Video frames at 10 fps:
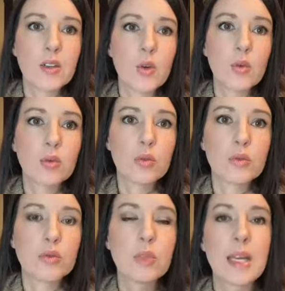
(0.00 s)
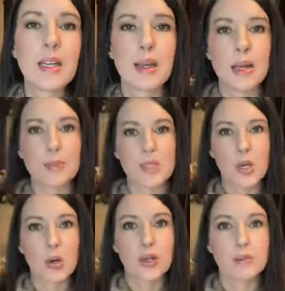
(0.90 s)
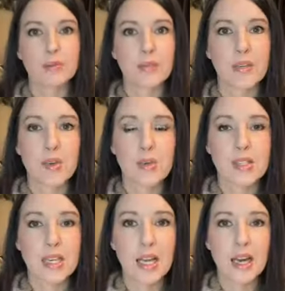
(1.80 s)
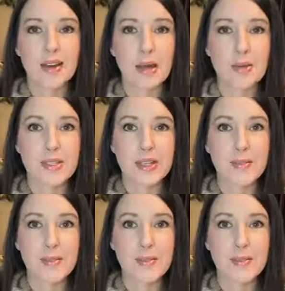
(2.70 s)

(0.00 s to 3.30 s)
don't. I'm sorry. If you want to say hi, I will say hi